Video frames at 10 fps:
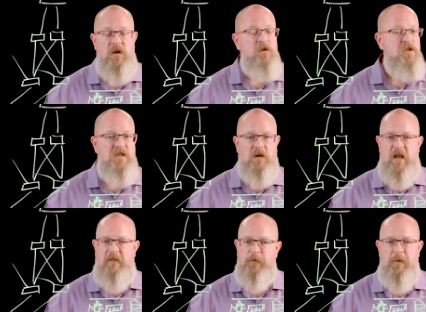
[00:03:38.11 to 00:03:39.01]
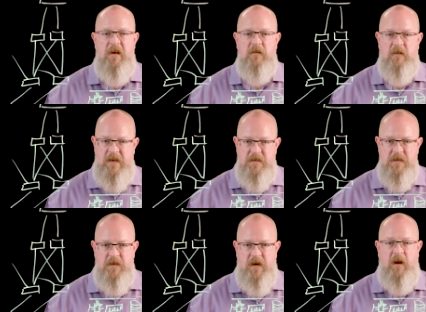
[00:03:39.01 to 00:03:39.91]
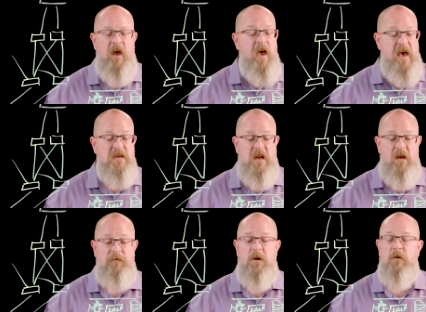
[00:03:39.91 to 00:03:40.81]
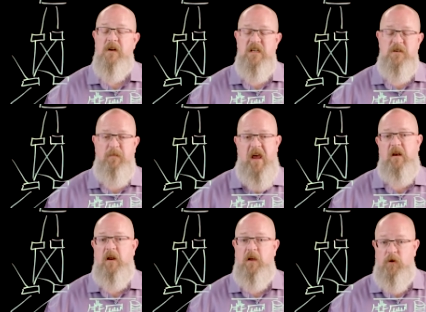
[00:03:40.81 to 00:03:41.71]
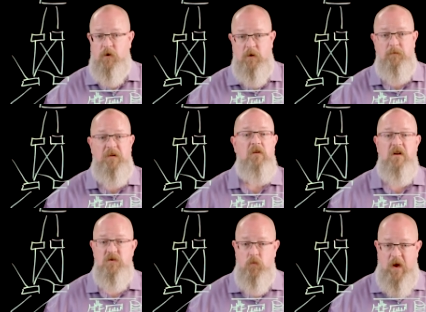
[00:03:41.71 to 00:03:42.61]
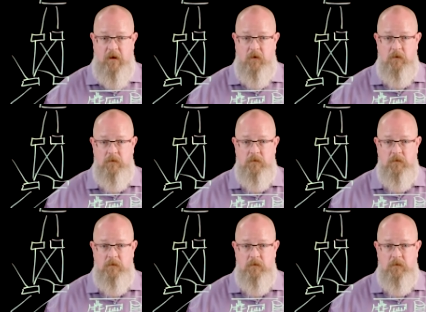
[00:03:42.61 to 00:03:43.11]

you still have to pay the licensing as if you are expanding your compute as well.